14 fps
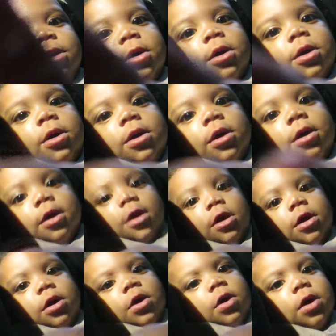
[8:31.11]
You can't
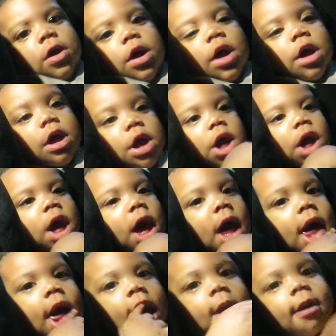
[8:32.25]
hit the camera with your
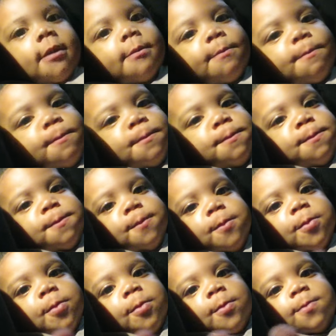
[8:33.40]
slobbery hands.
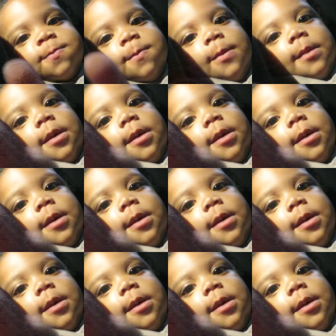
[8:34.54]
You have